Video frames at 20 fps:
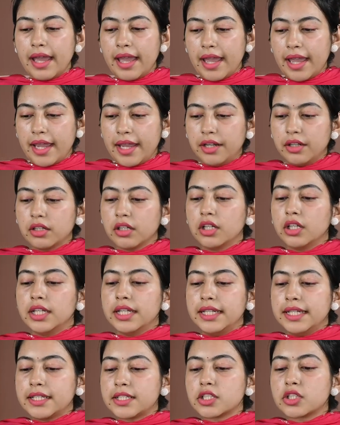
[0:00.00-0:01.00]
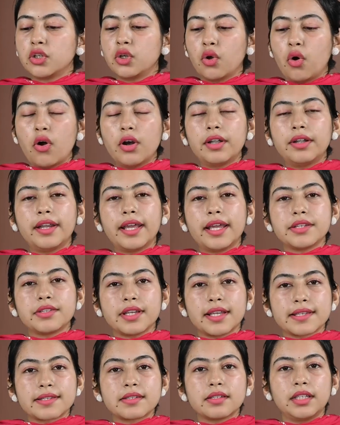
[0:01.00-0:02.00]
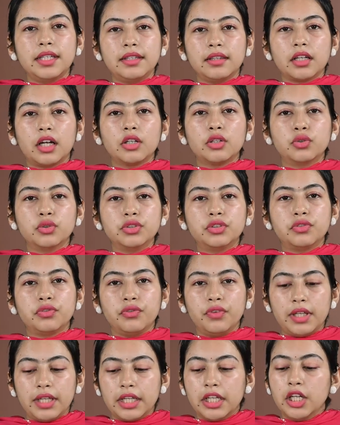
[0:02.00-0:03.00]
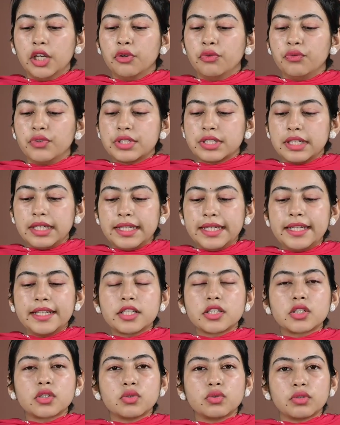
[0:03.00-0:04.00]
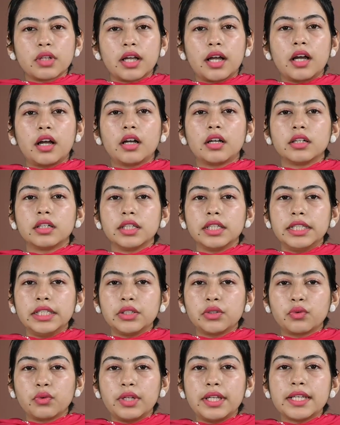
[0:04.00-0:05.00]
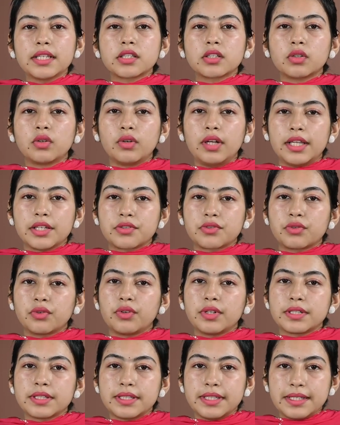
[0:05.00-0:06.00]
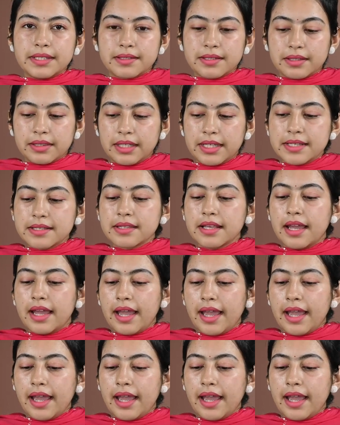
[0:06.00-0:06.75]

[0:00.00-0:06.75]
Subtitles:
and it's not digest in the good way, which leads to the increased cholesterol synthesis,